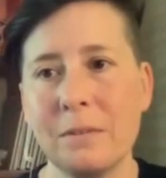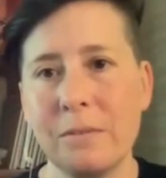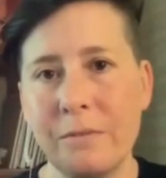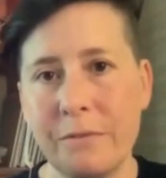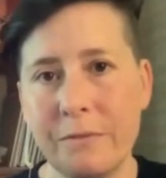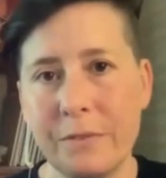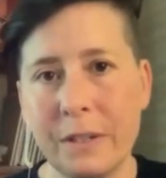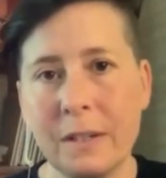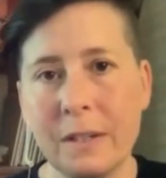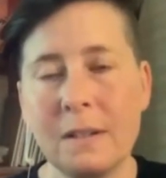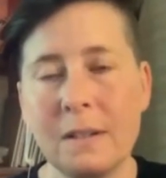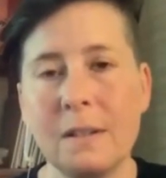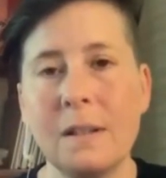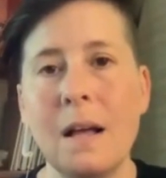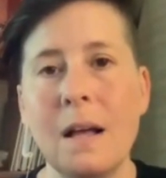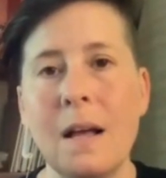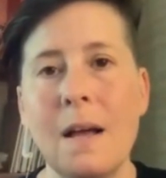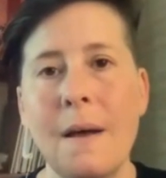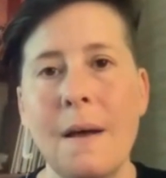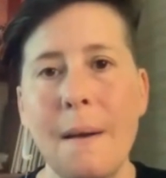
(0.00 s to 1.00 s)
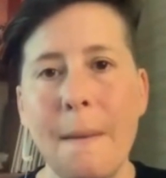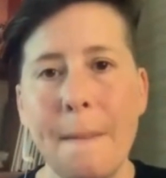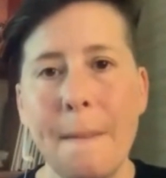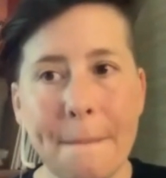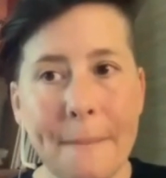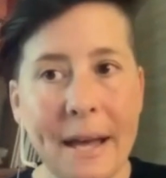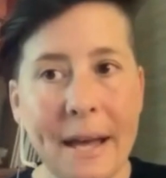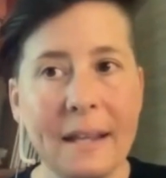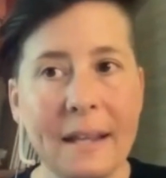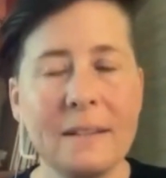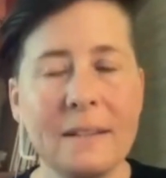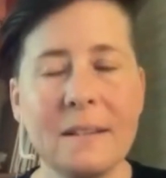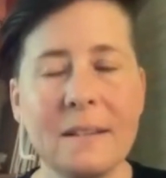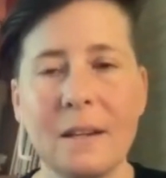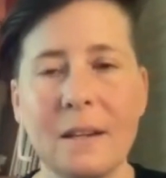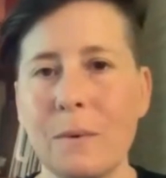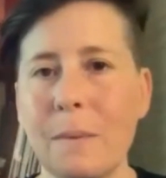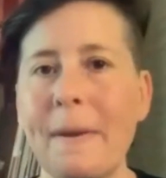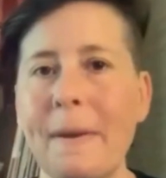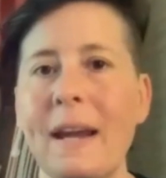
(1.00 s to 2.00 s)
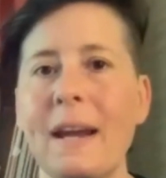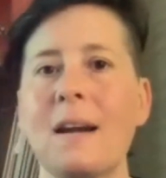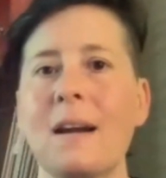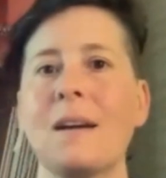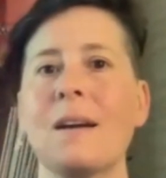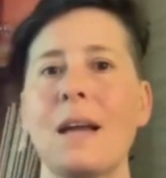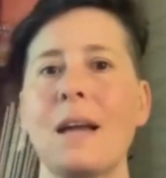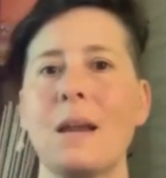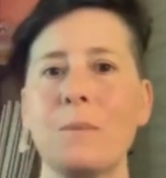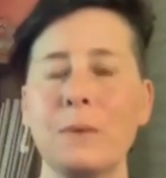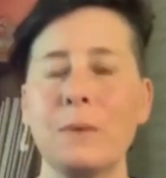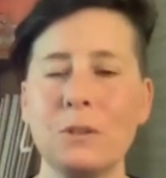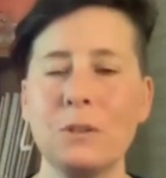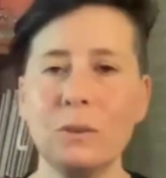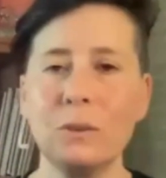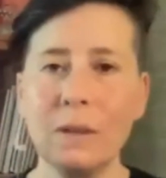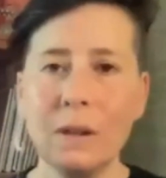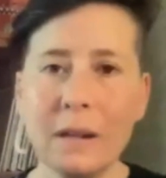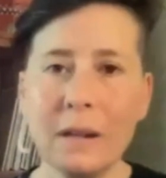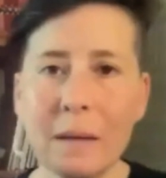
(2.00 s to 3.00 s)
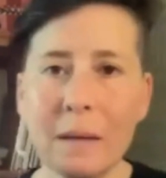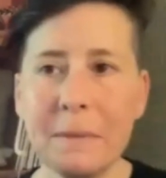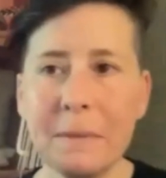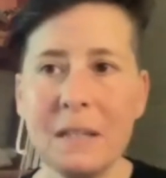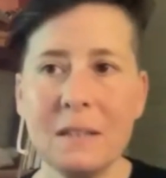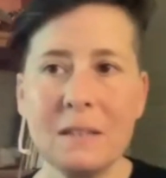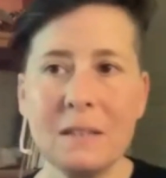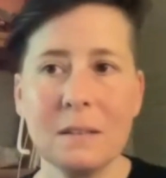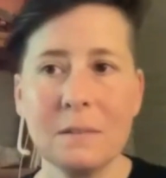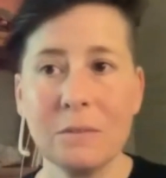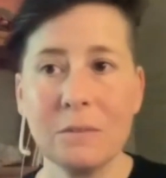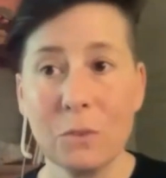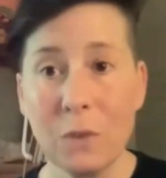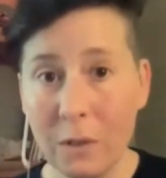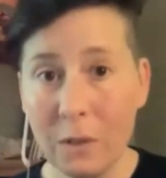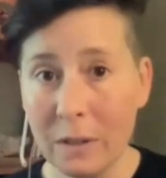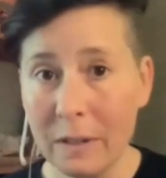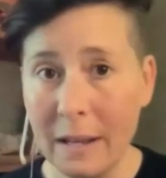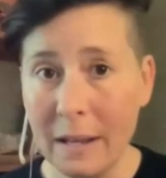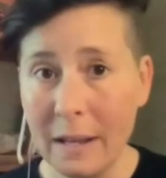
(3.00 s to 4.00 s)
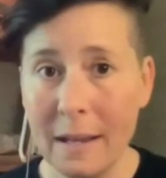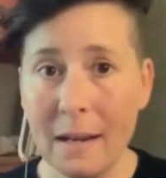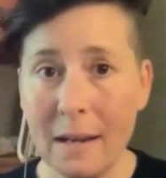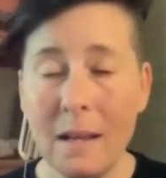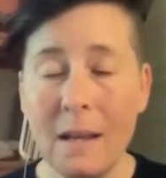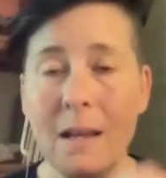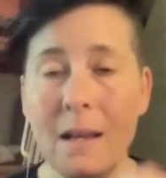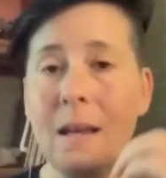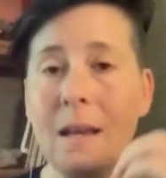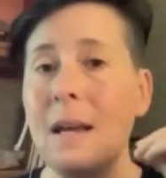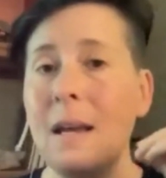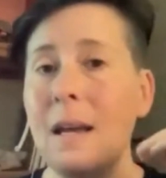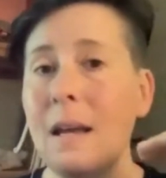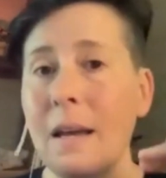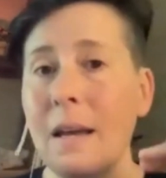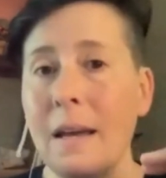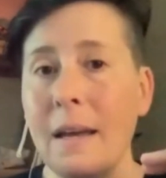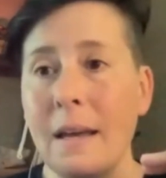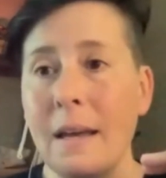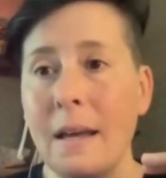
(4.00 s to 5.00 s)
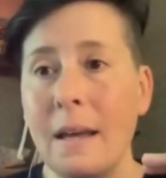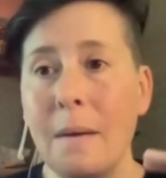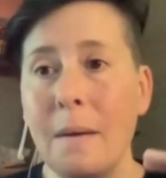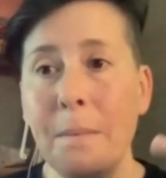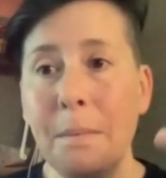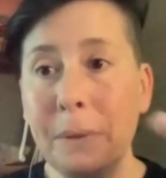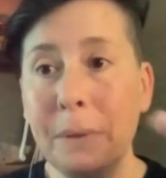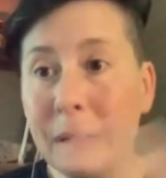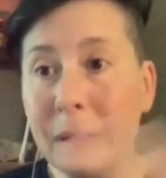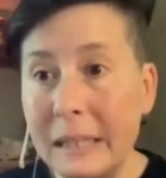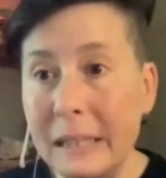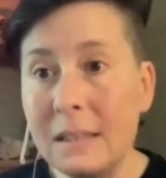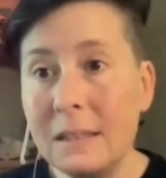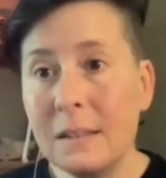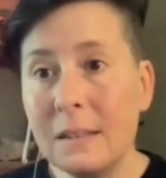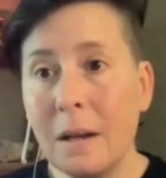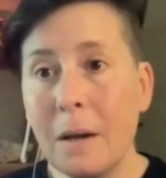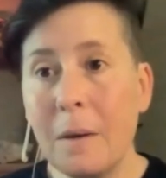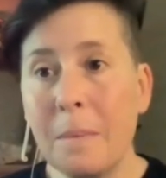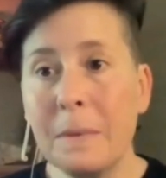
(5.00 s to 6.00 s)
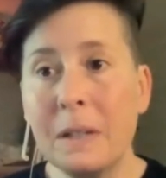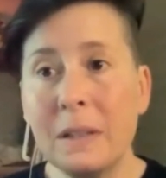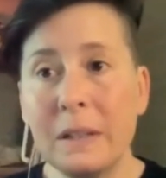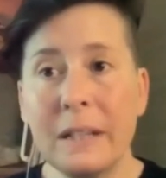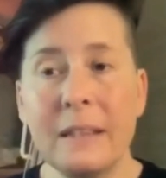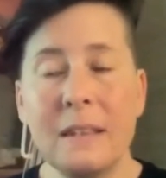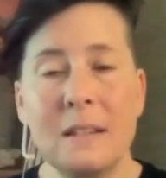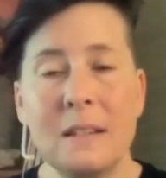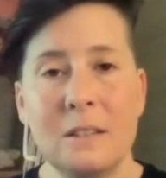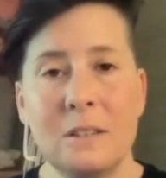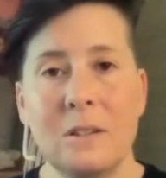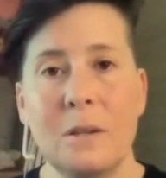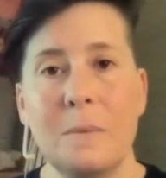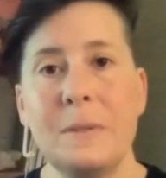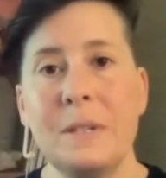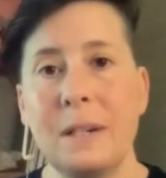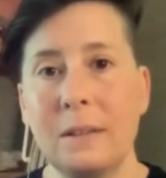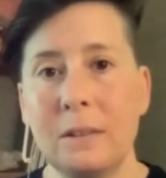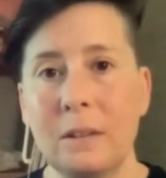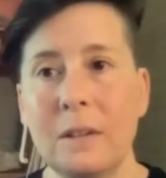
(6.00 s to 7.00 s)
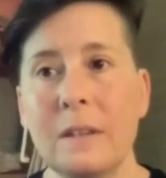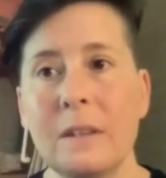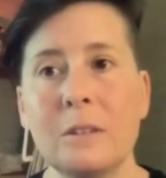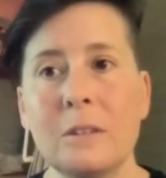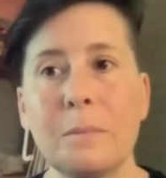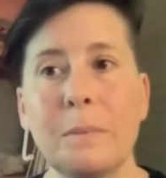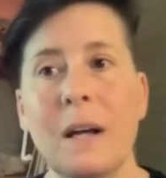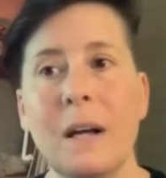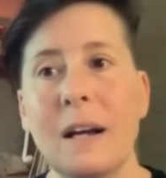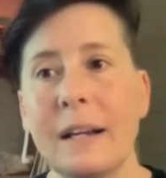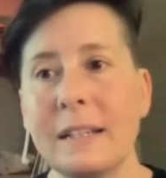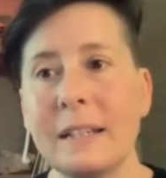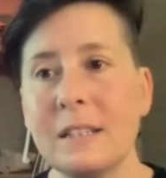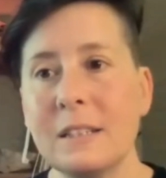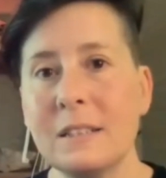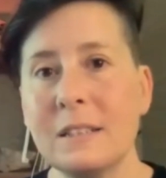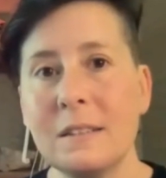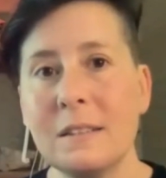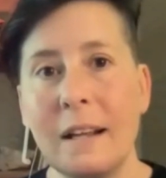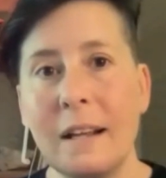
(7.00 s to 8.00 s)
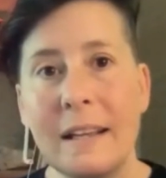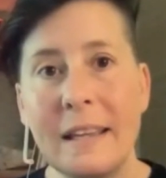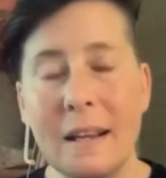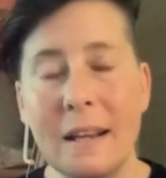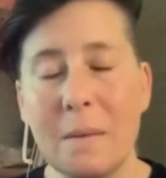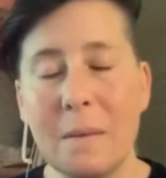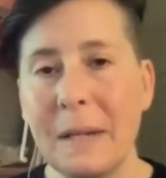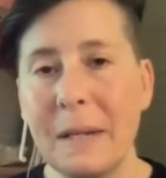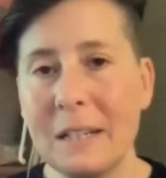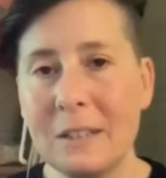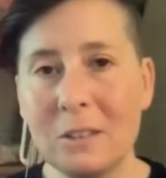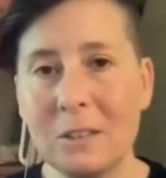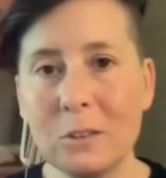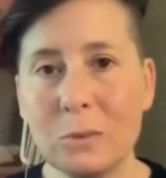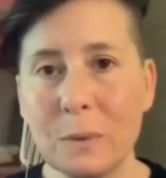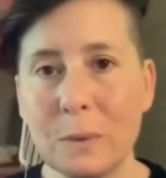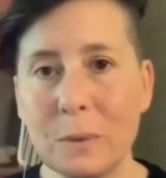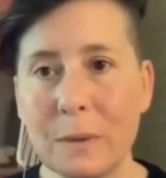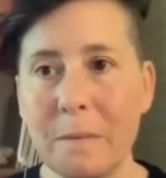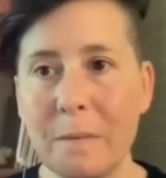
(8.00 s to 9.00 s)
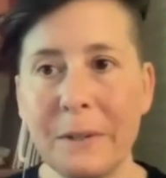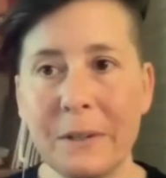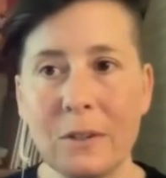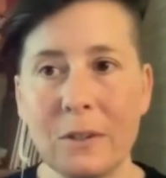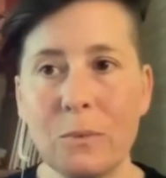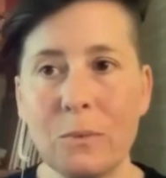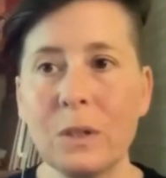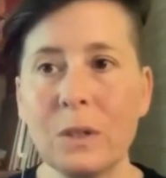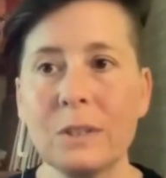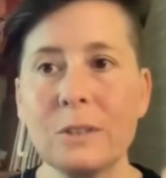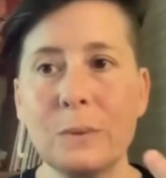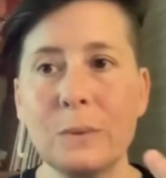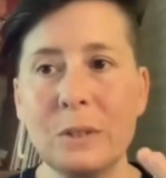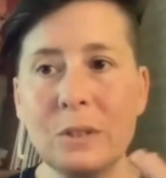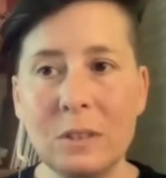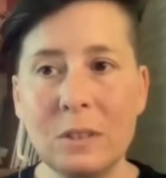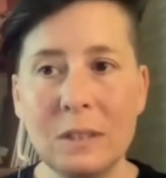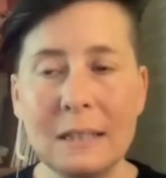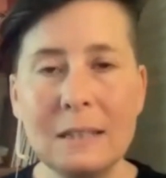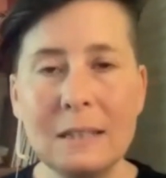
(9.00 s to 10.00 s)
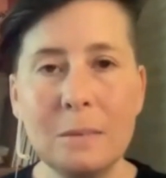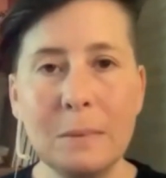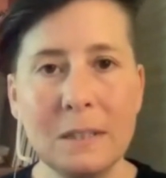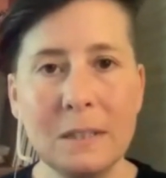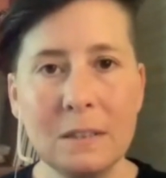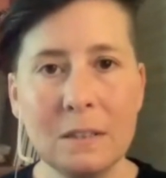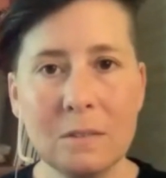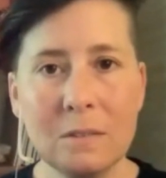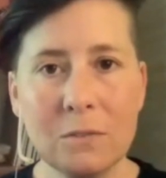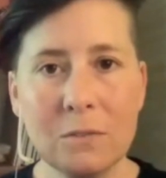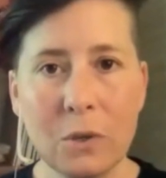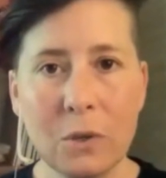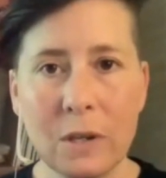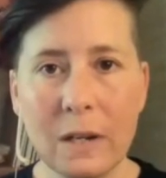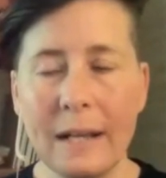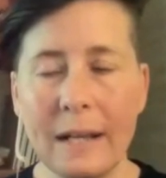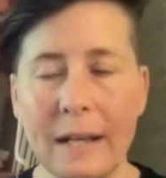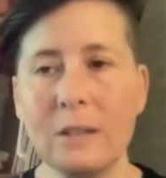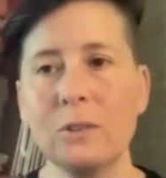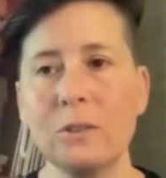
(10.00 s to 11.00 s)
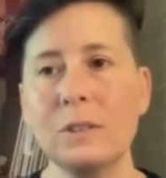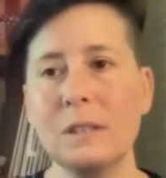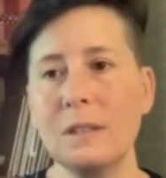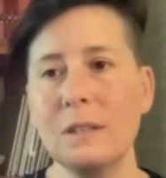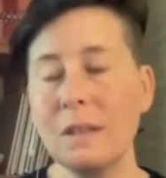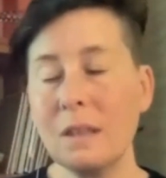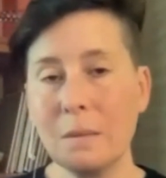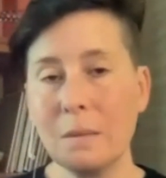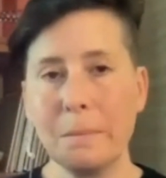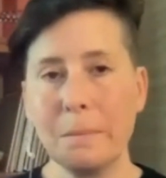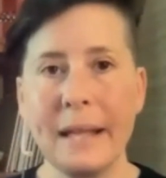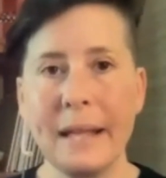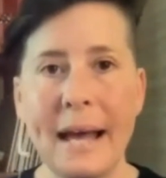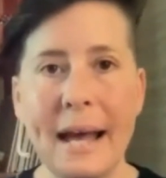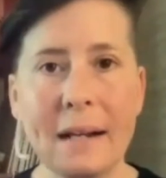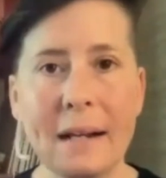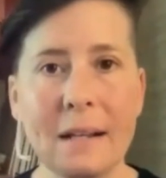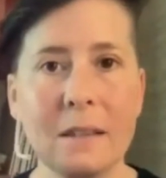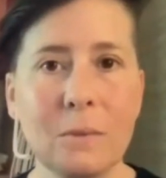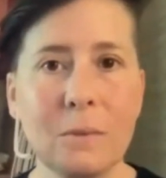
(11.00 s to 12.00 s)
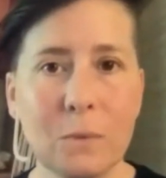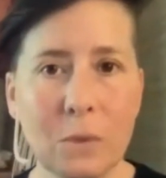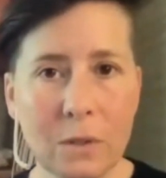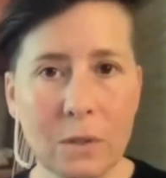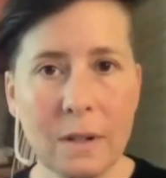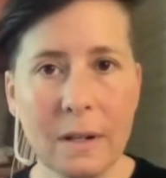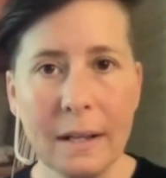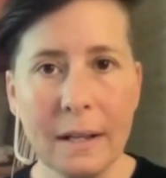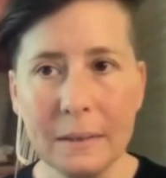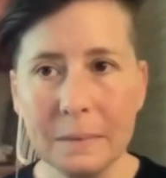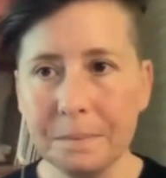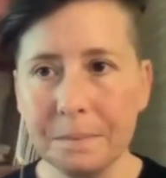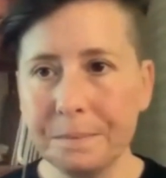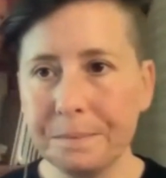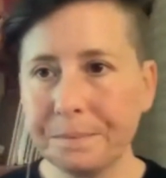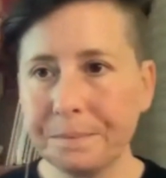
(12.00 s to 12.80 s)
to fill, mend, and repair. And when you look at pieces of rhodonite, please click the description and look at this blog. Again, a picture is worth a million words. When you see these pieces of rhodonite, you'll see that the black and the rhodonite